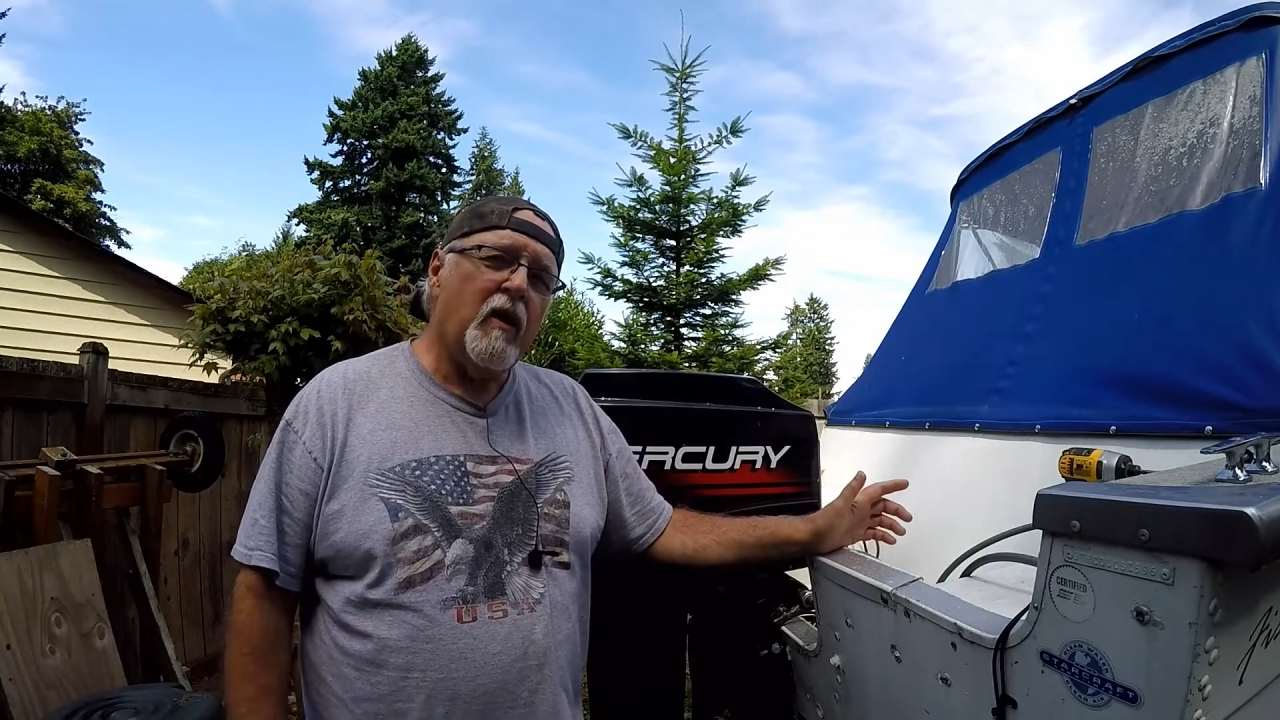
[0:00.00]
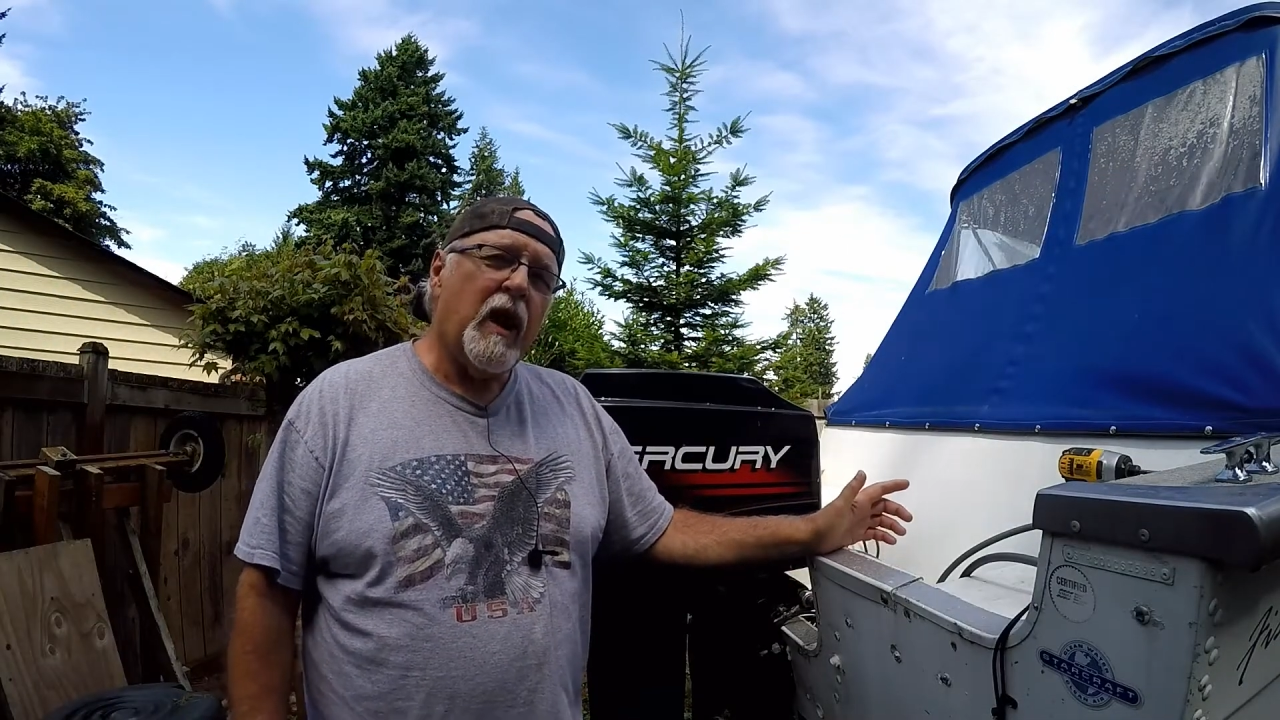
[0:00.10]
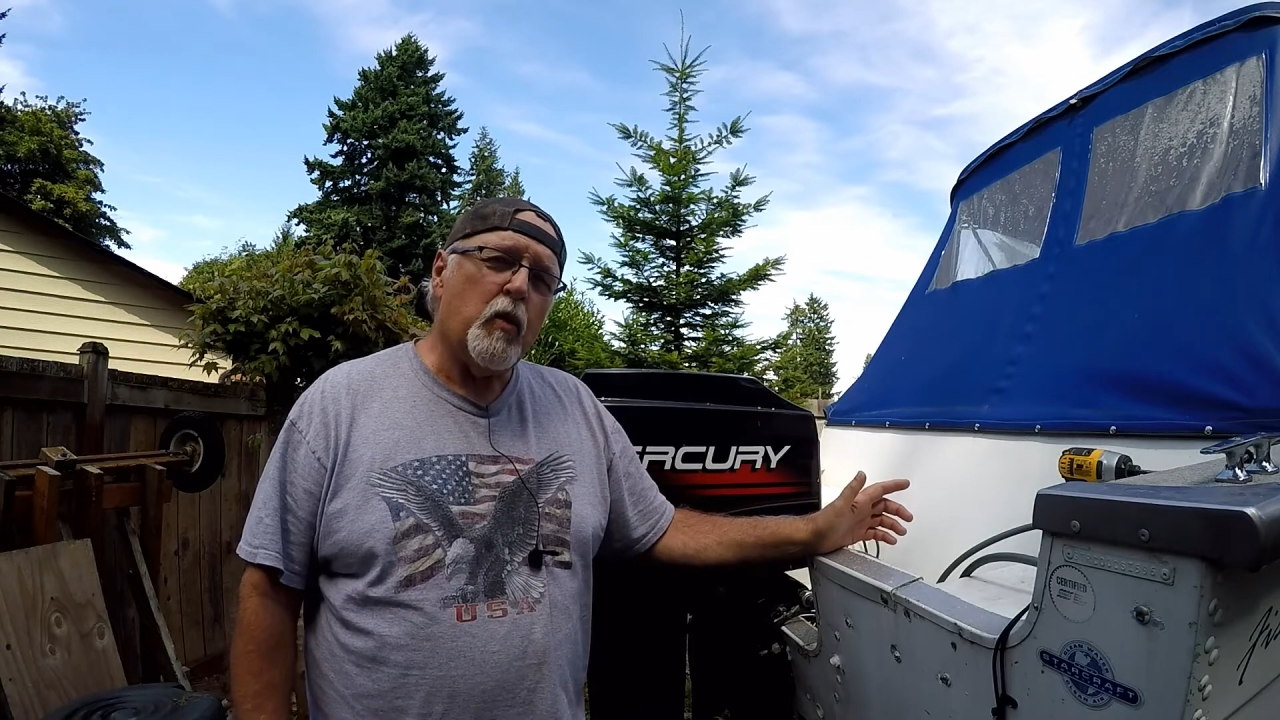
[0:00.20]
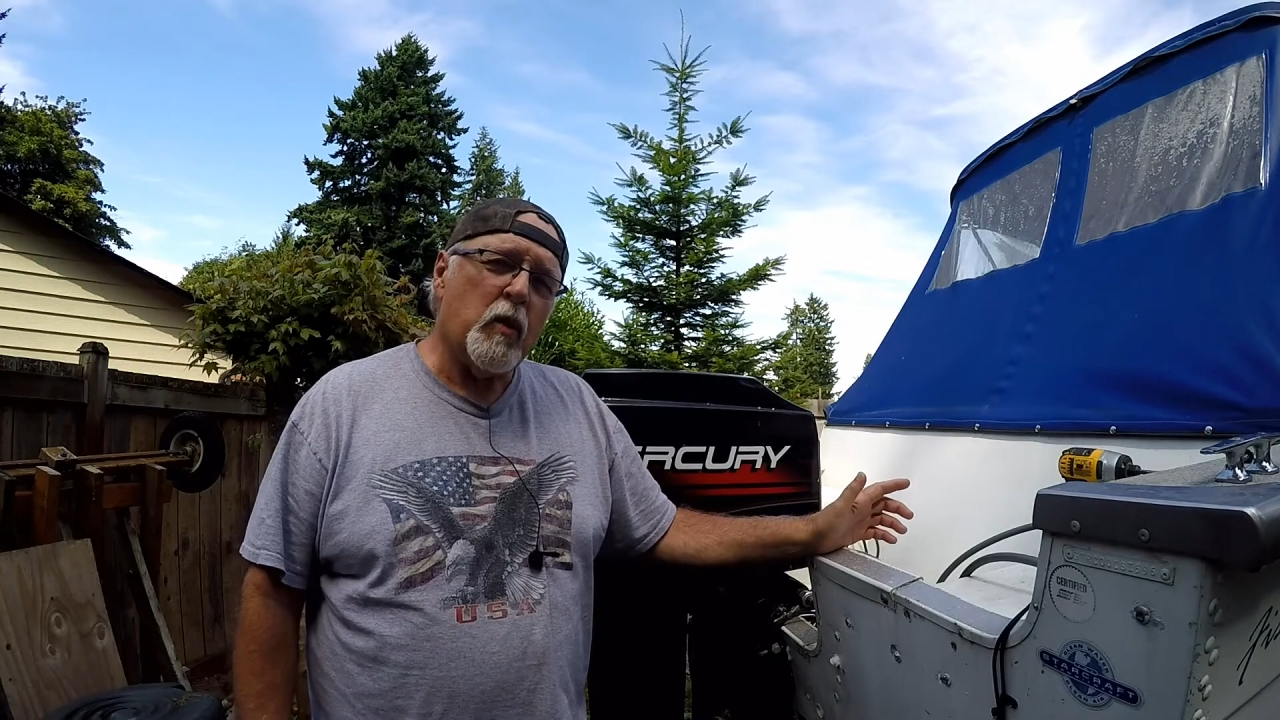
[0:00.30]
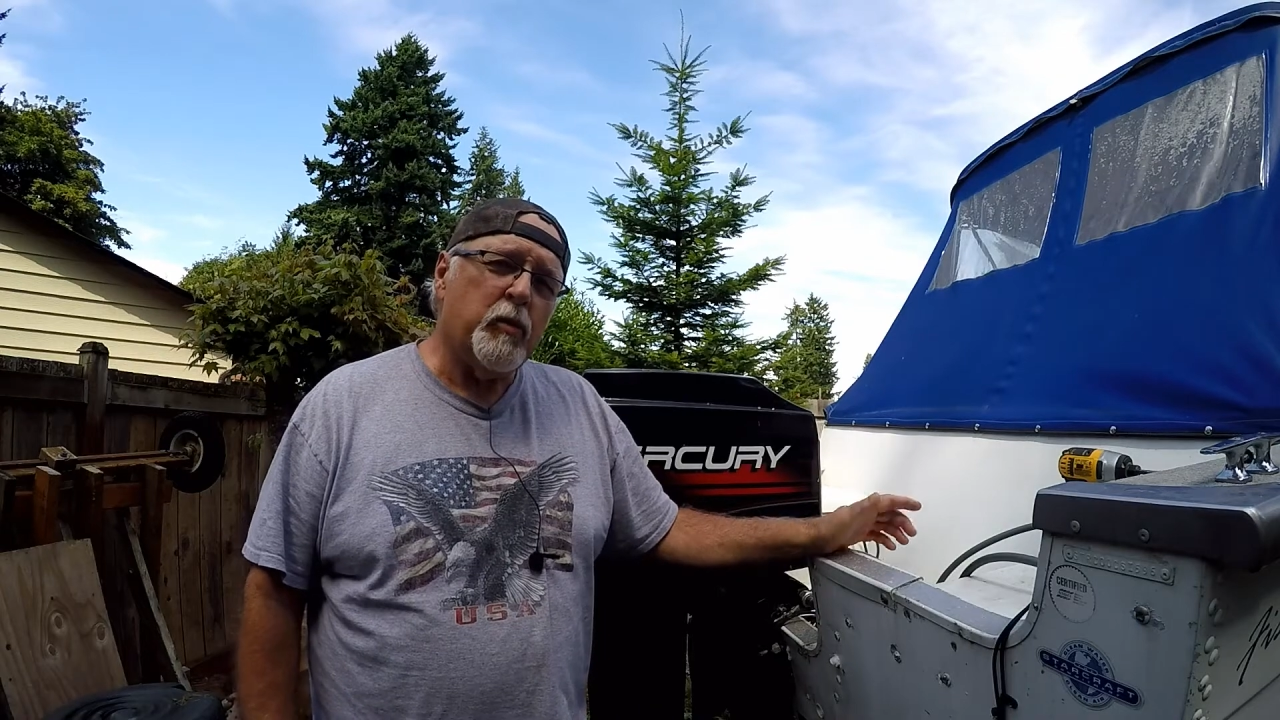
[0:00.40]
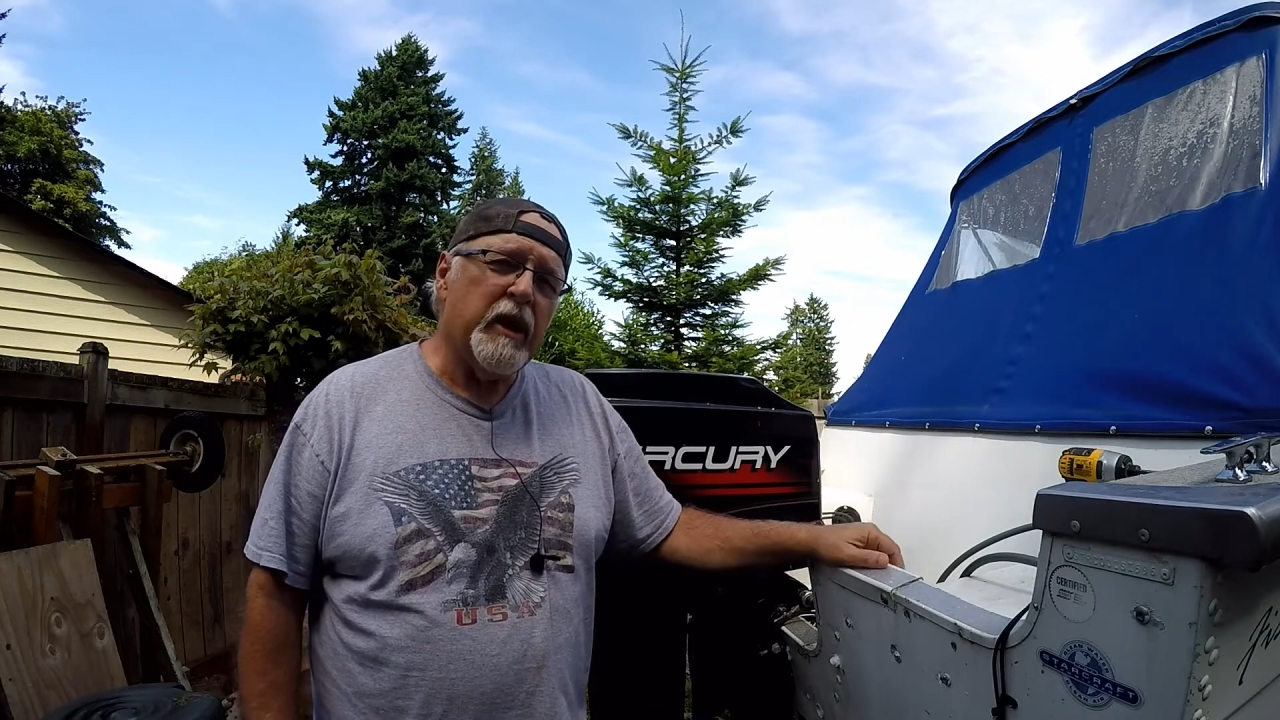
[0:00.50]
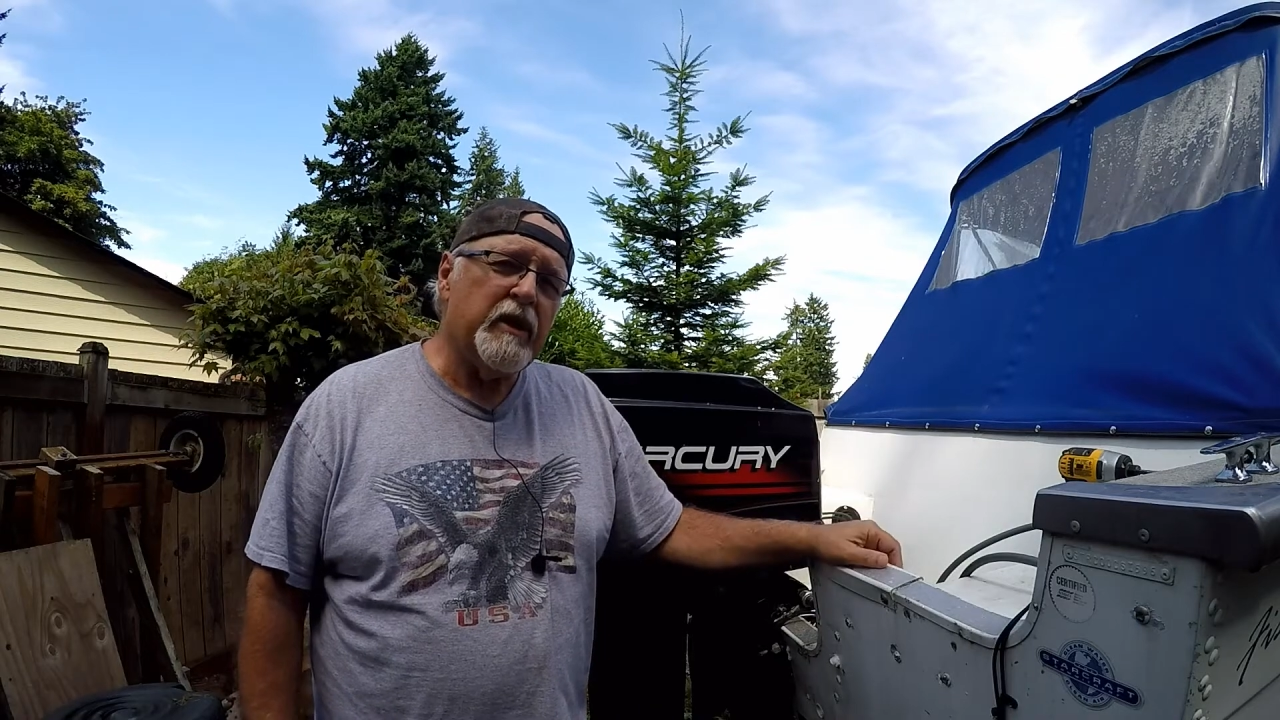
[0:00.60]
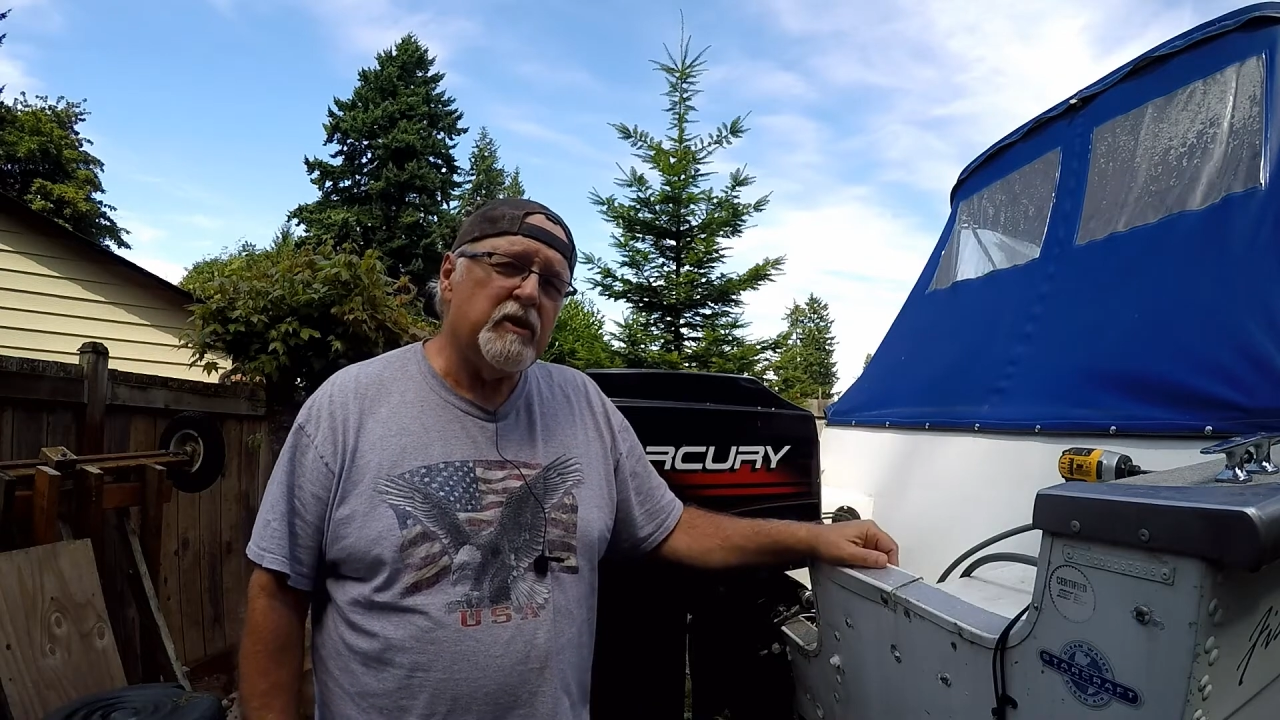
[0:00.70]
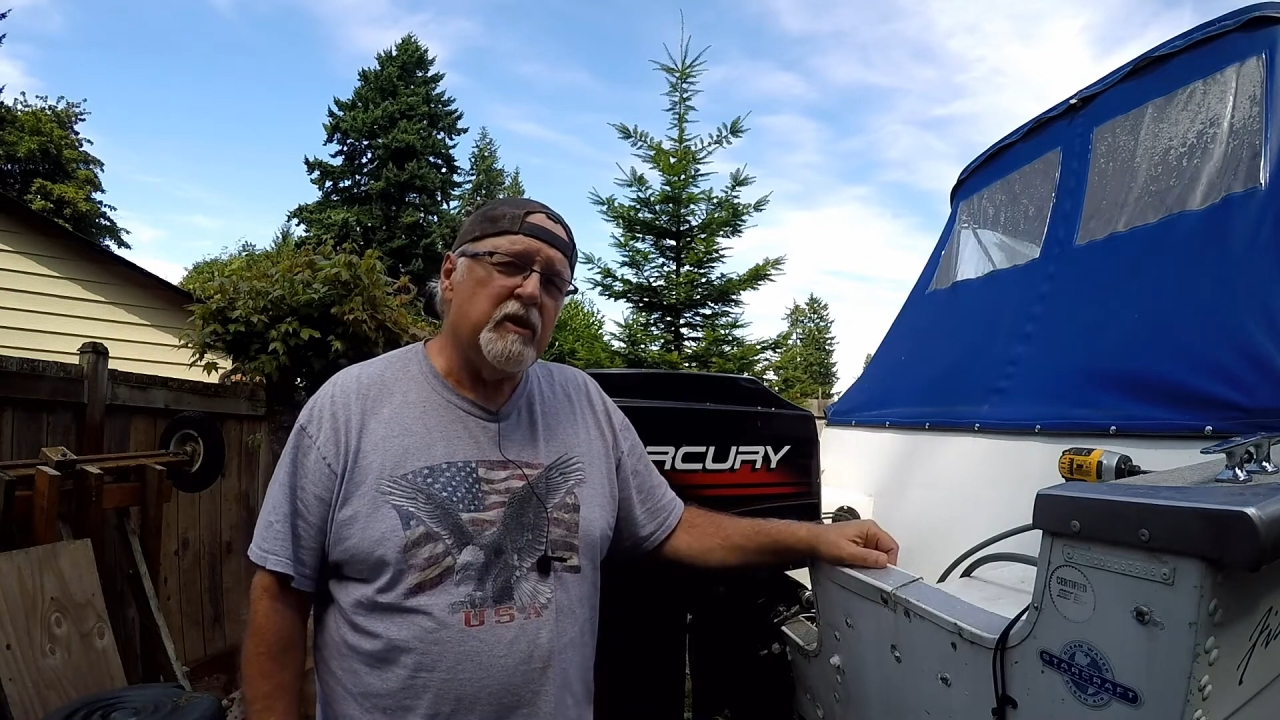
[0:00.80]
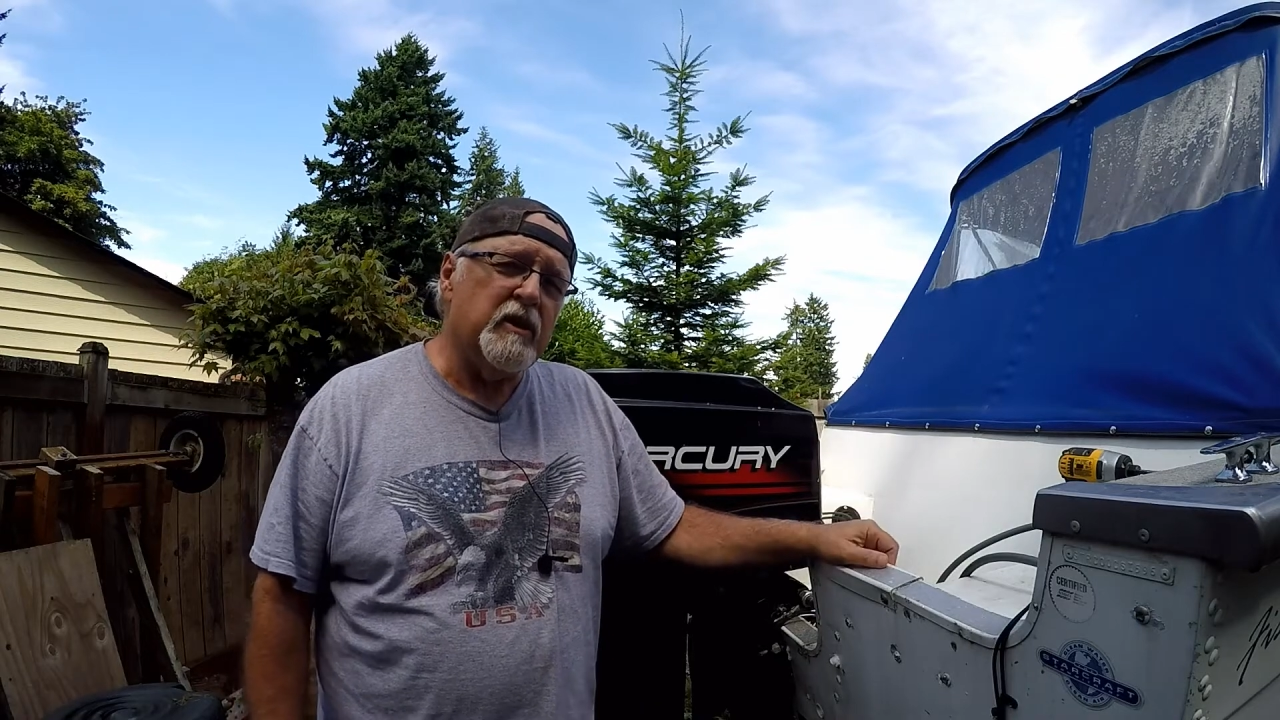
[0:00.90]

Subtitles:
I replaced